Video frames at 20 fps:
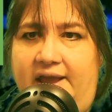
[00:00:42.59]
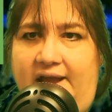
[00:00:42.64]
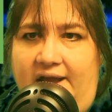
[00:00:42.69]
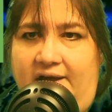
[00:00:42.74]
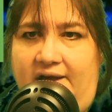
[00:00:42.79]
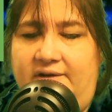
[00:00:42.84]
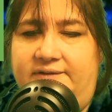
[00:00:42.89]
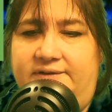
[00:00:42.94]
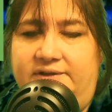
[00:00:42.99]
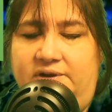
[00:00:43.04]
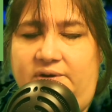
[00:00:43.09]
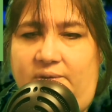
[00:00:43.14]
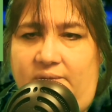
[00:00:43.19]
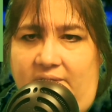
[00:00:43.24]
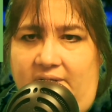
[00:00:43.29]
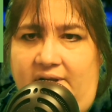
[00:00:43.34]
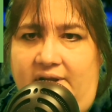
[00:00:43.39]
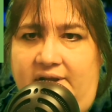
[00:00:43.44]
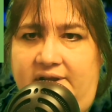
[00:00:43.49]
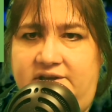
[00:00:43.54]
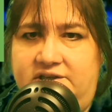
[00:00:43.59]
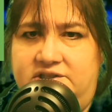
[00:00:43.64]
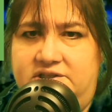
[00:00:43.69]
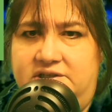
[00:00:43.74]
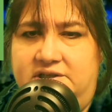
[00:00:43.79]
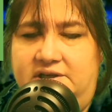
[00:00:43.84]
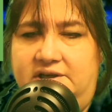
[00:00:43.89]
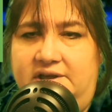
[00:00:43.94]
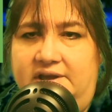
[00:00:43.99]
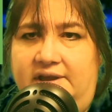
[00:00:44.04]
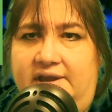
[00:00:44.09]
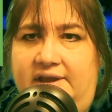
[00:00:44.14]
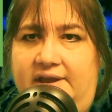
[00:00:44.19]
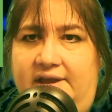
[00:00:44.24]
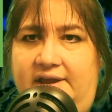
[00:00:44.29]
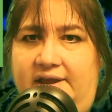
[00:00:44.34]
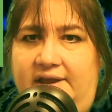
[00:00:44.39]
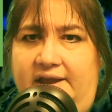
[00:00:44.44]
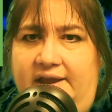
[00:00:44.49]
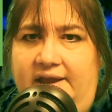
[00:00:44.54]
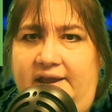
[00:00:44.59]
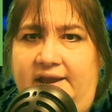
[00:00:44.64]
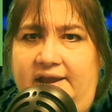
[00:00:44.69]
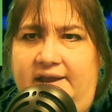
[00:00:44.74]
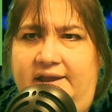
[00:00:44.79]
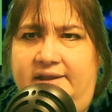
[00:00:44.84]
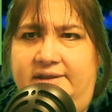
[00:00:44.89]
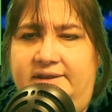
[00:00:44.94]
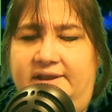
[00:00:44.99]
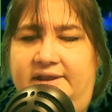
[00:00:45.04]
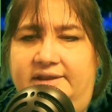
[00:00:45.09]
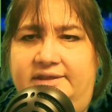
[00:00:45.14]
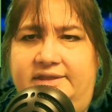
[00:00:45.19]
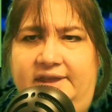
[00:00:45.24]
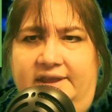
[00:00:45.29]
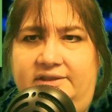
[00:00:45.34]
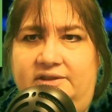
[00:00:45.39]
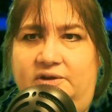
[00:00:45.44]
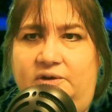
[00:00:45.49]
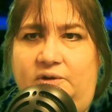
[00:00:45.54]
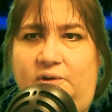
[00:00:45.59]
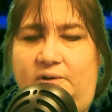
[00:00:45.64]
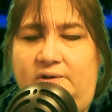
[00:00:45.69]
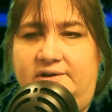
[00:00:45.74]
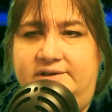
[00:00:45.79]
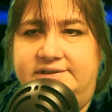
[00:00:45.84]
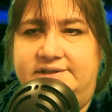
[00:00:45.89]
out of the garage, and that then the girls